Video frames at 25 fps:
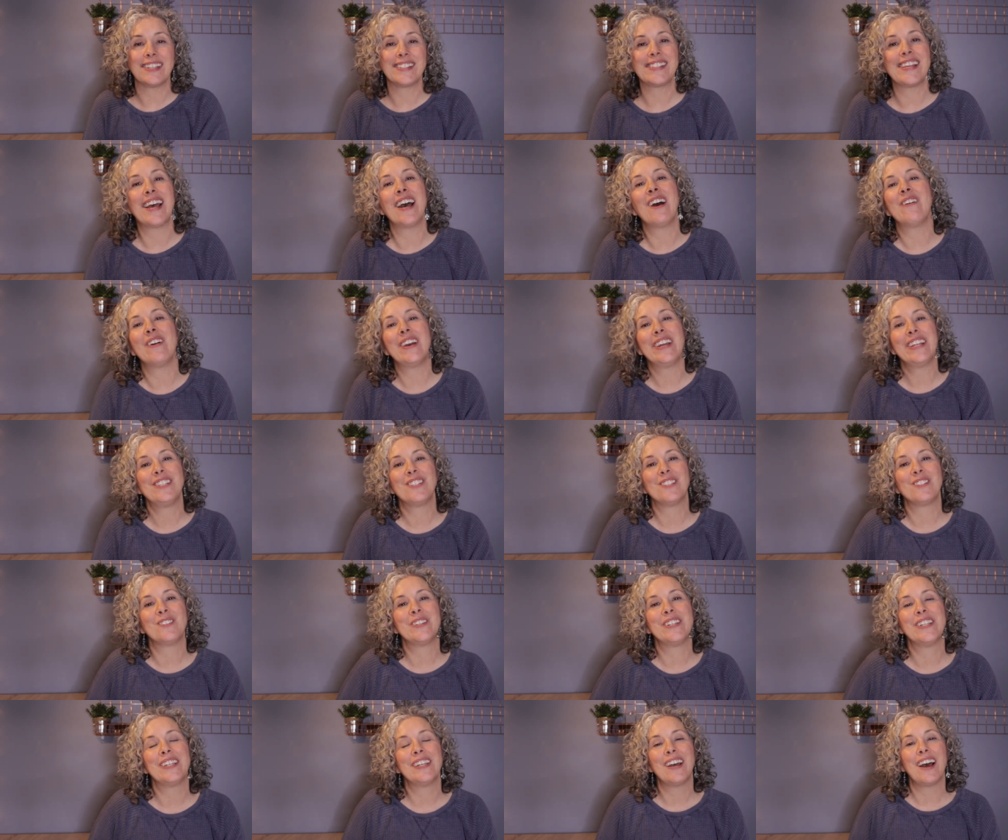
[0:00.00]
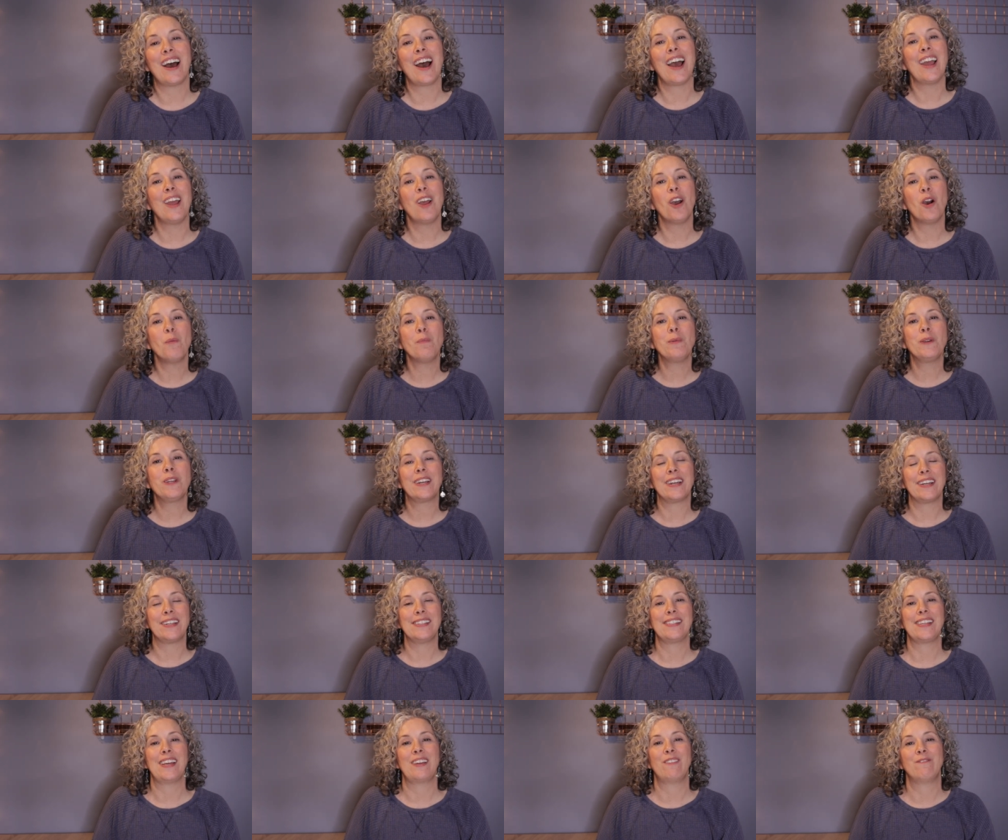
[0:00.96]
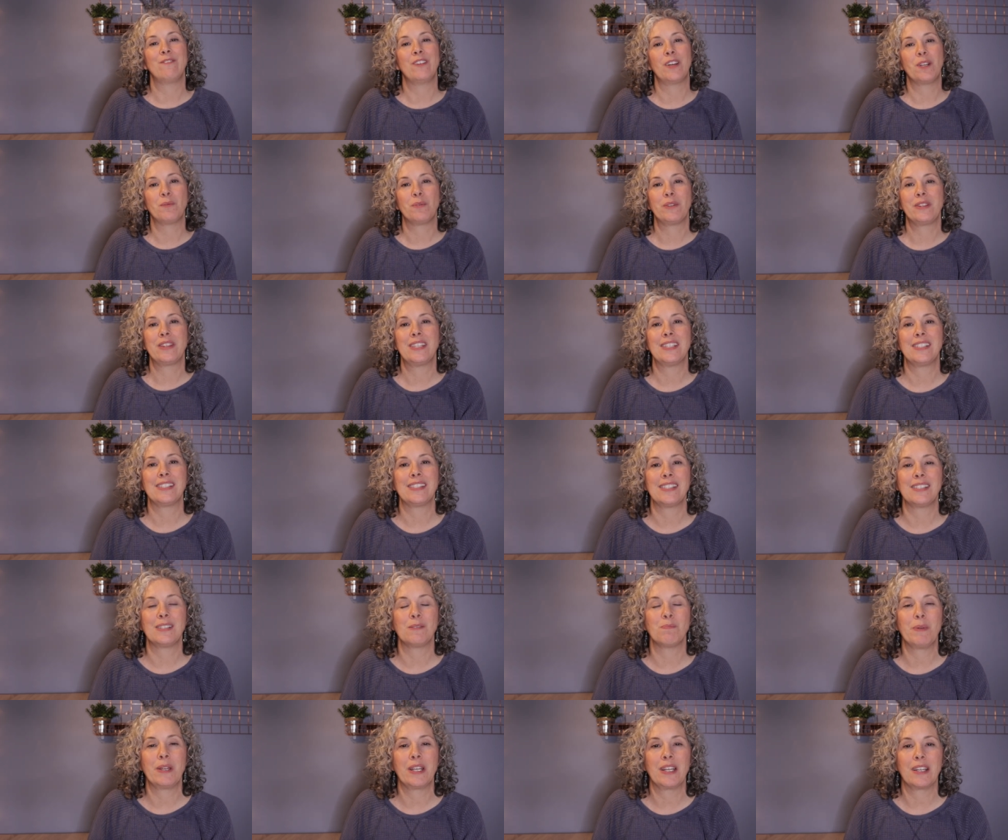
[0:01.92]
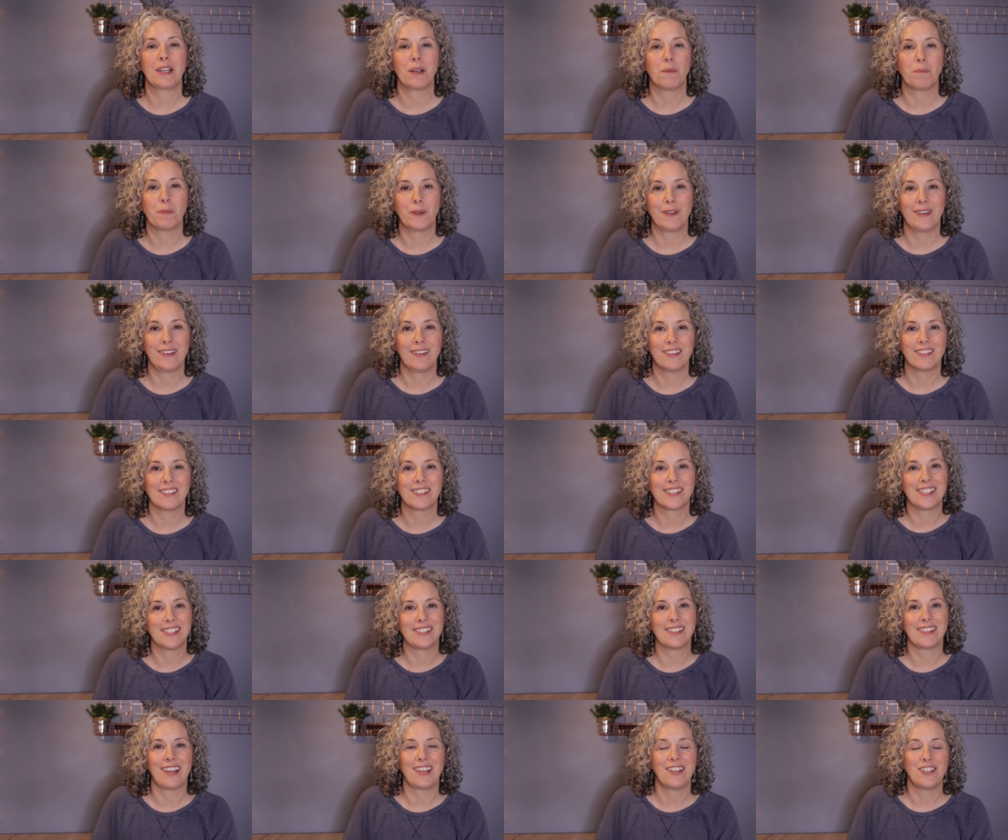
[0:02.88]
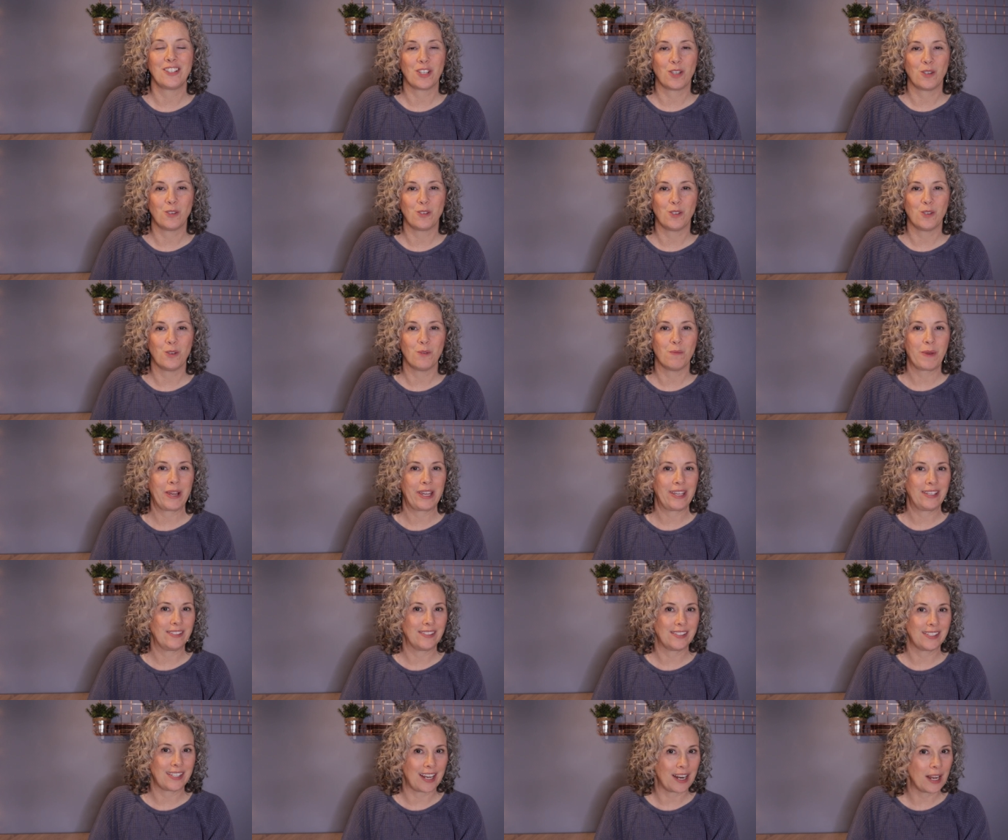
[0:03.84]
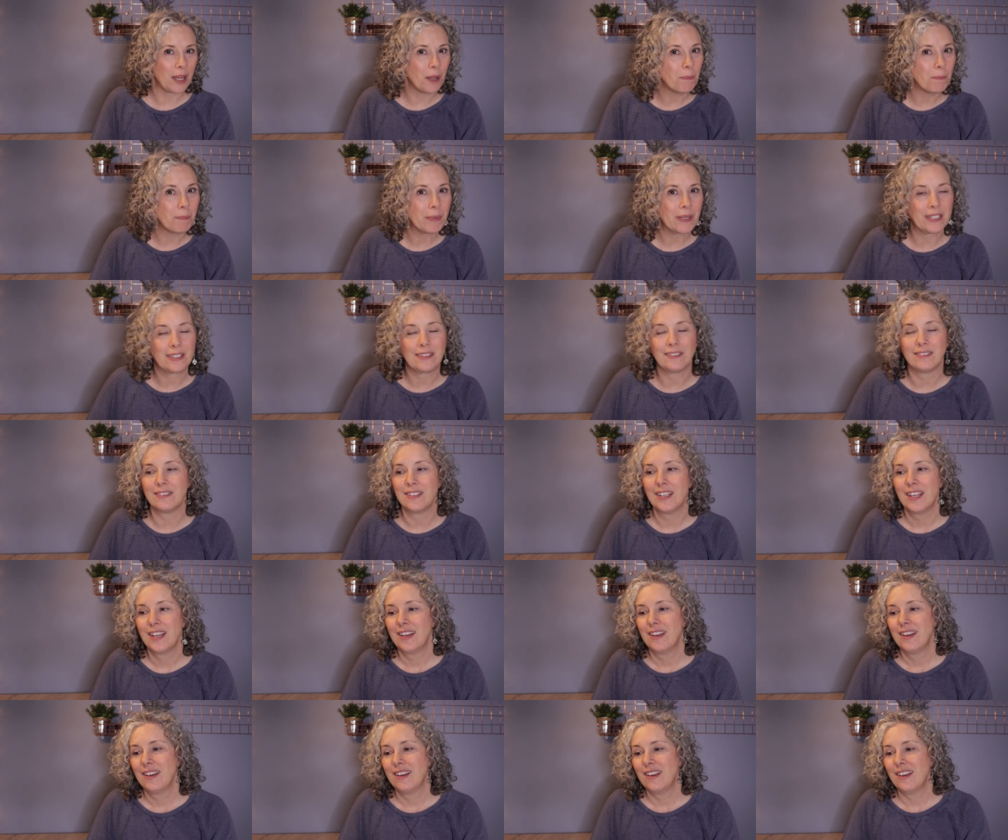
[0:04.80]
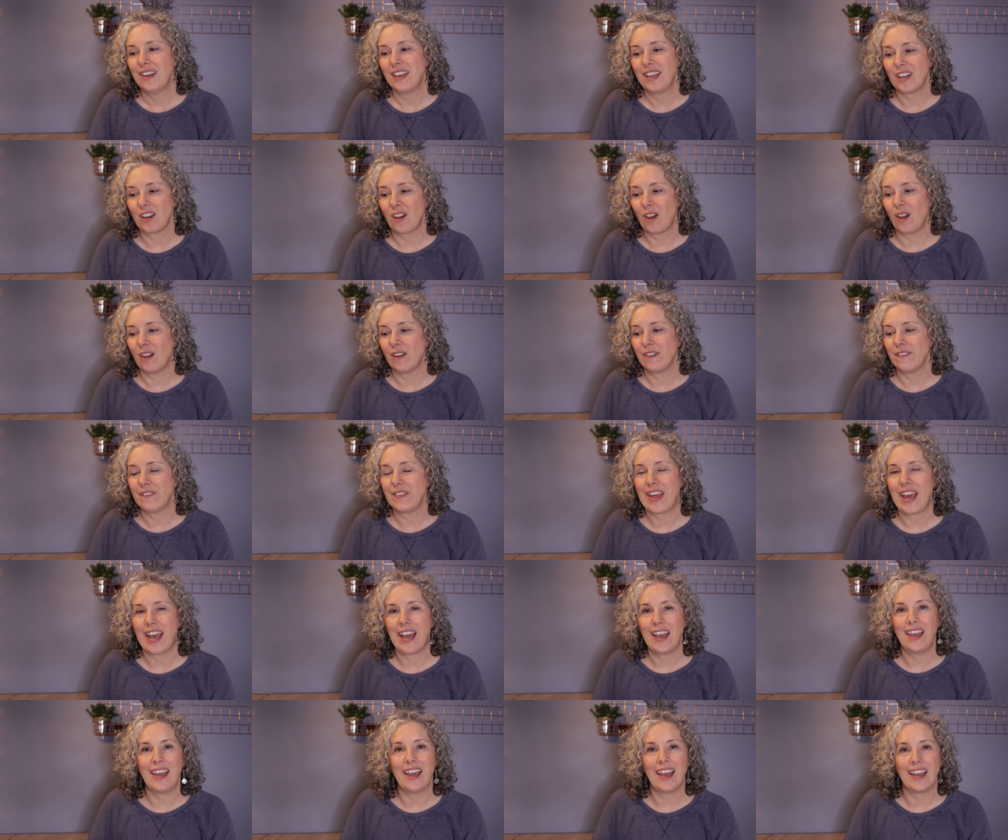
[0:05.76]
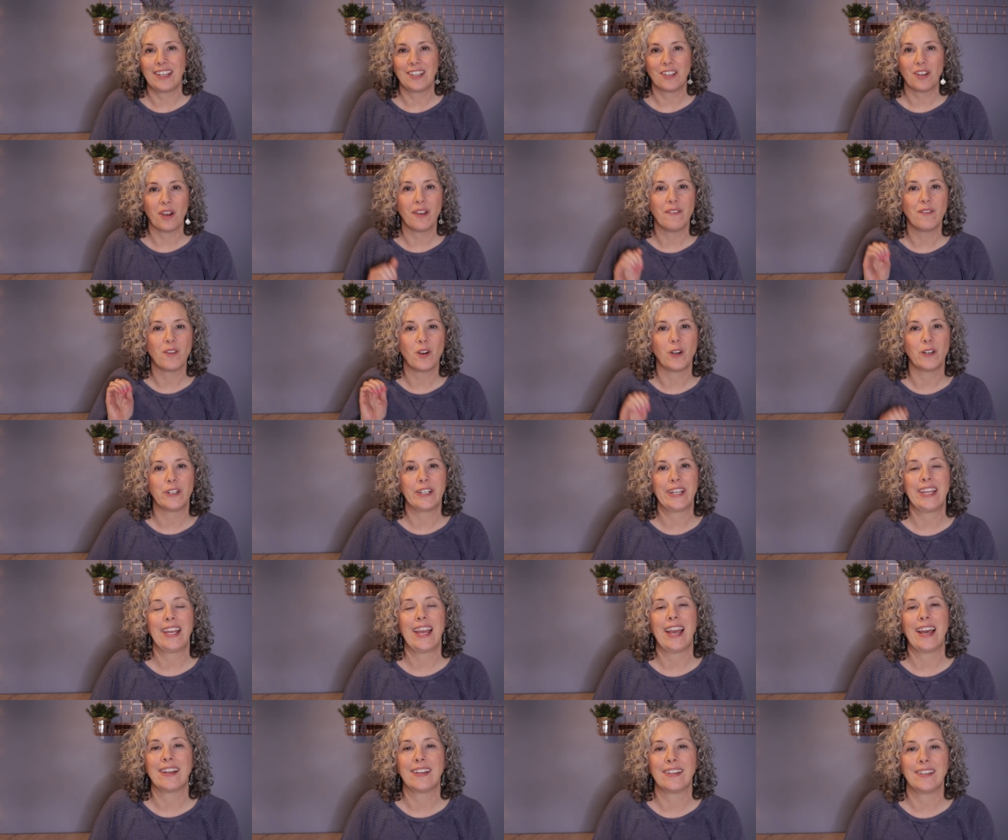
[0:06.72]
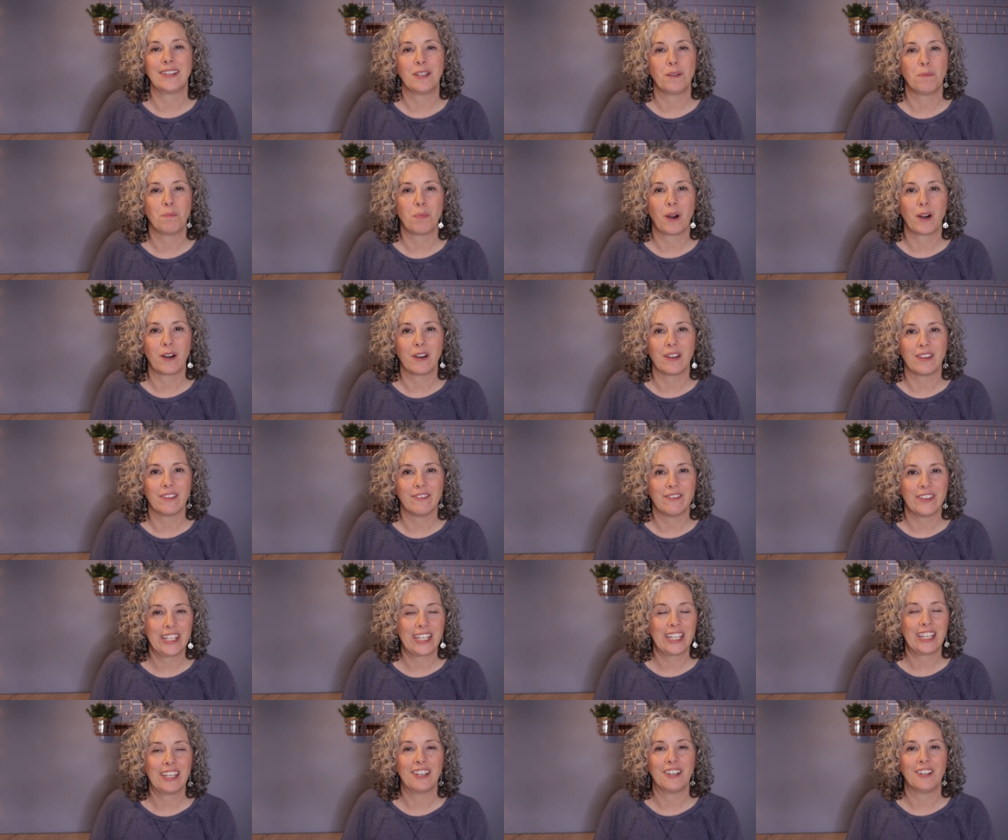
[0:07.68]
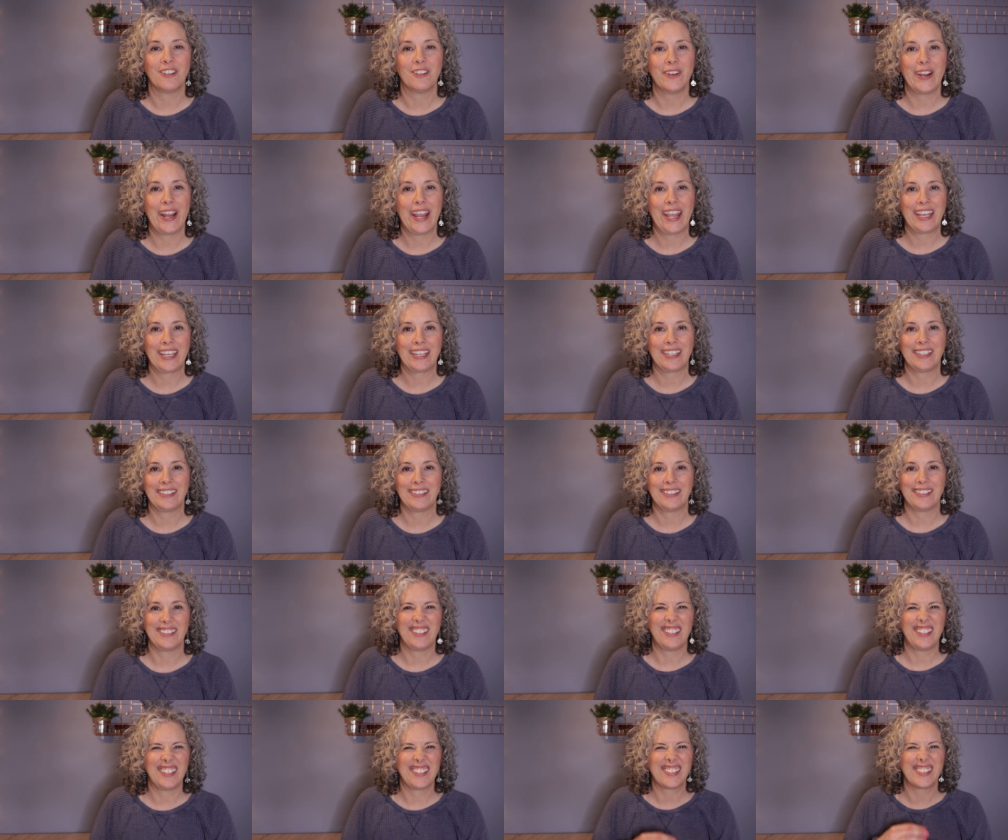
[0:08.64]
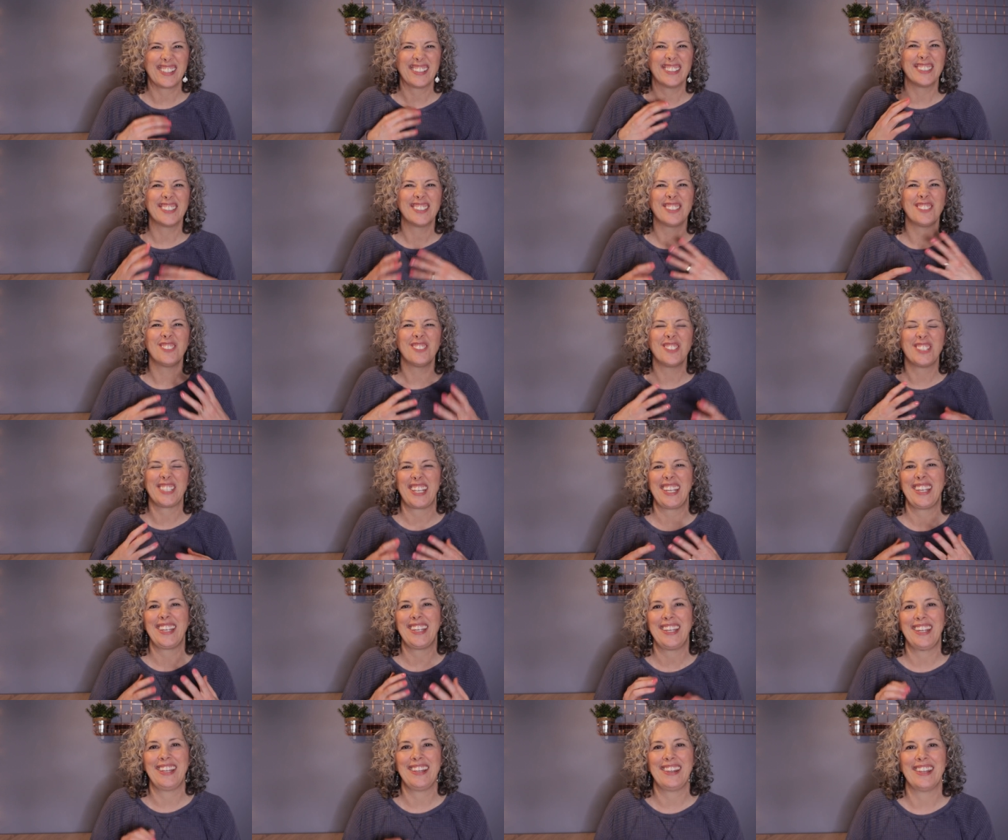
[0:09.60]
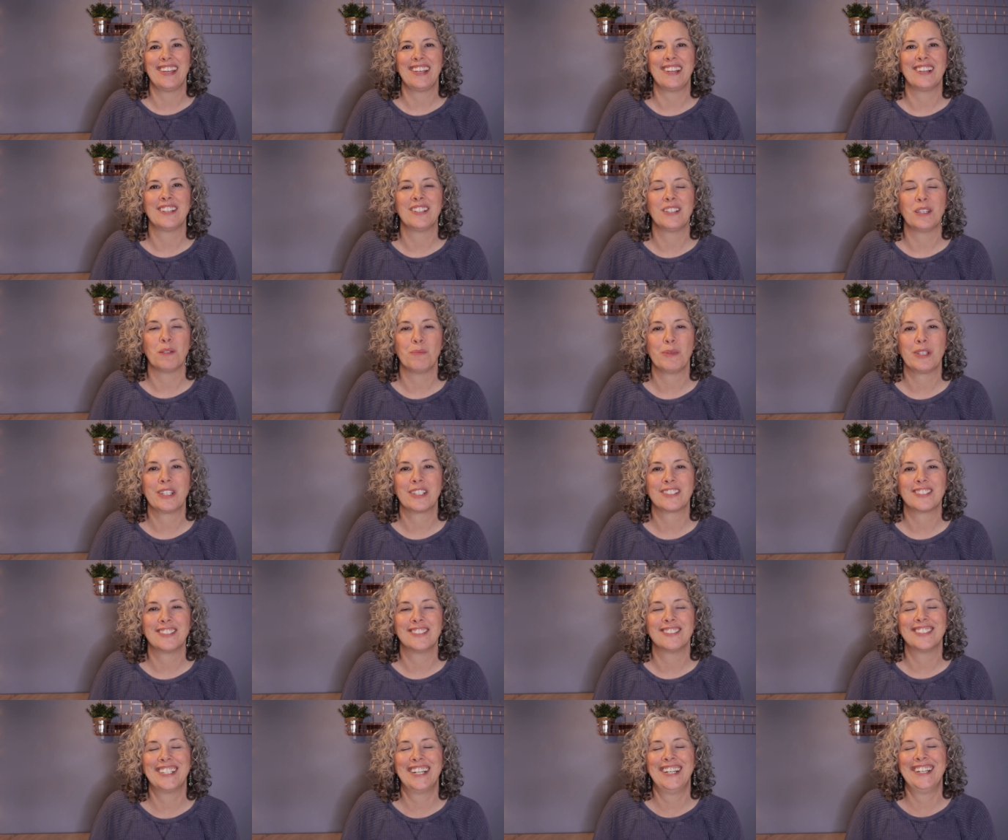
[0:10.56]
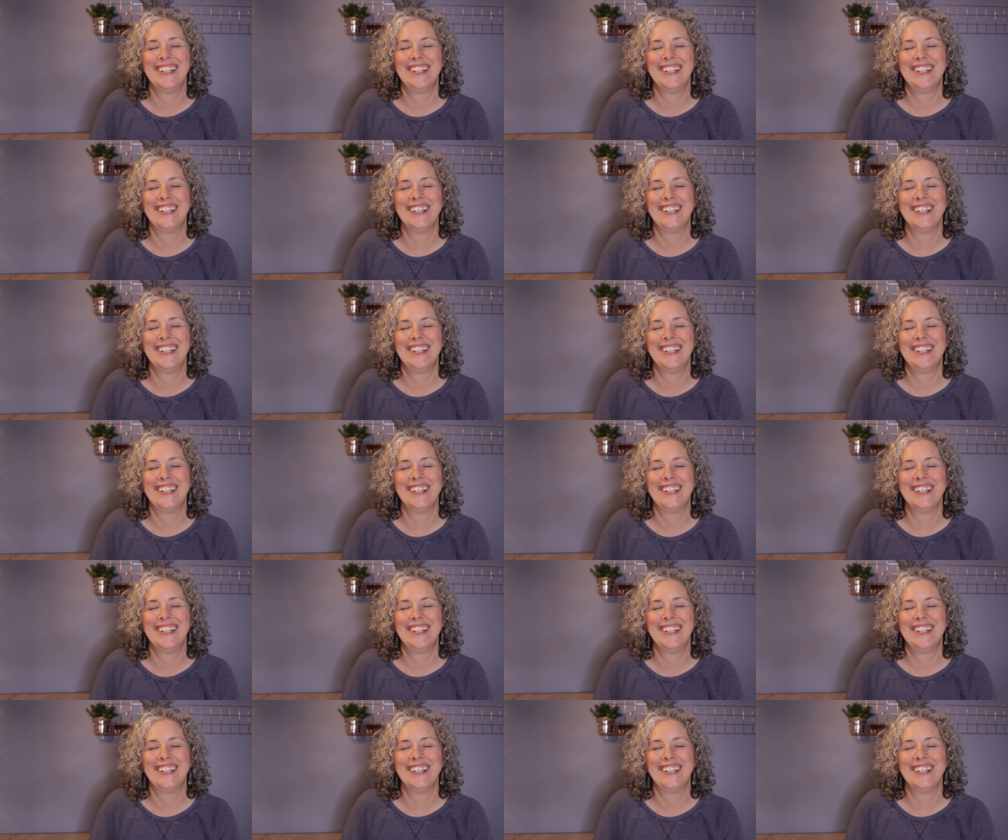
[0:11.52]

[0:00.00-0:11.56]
That's how I do it. I hope you guys had fun with this. It's been a couple years since I showed you my setup and and all of that. I know I've already edited part of the video and it's a little janky there in the middle.